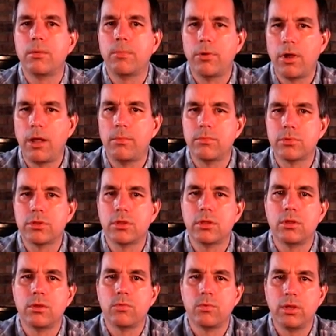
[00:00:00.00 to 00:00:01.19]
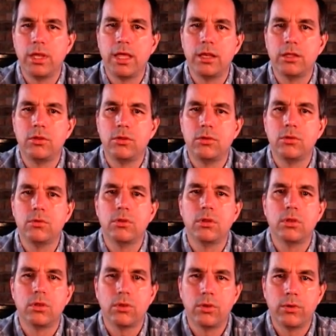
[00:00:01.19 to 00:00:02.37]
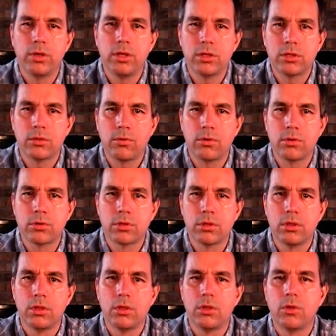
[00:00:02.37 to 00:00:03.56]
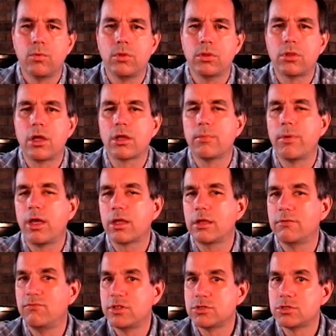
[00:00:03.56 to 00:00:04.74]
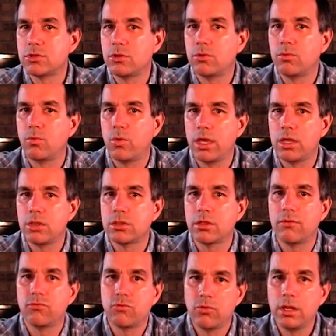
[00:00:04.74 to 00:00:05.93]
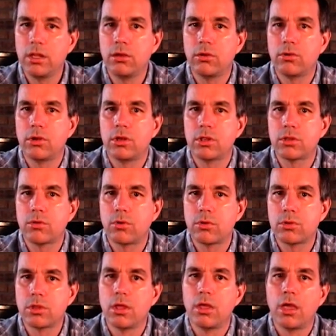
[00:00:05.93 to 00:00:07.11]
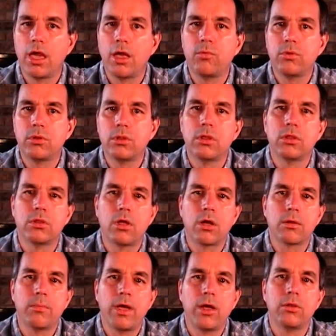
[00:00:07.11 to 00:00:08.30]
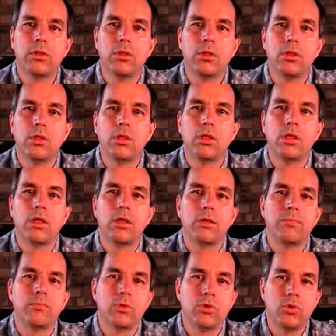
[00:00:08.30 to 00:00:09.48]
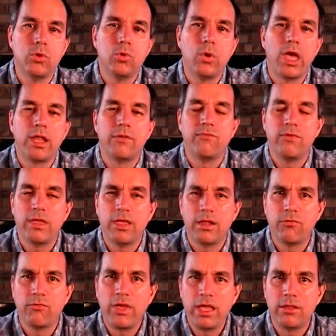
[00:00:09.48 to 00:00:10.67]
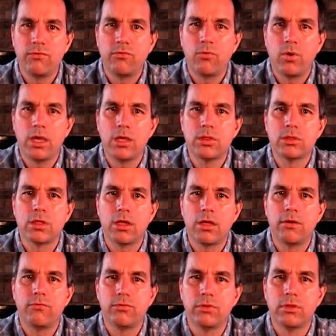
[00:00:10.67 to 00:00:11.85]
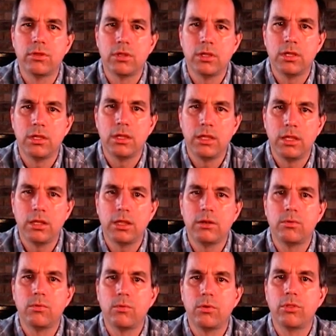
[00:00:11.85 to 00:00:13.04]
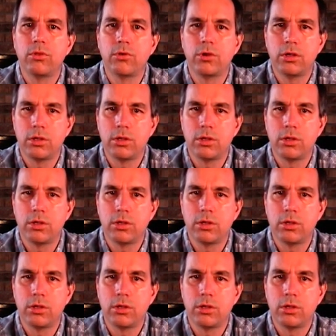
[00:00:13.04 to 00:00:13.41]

problems related to learning disorders. We'll talk about conventional ways of treating learning disorders, and we'll talk about new and innovative ways of dealing with learning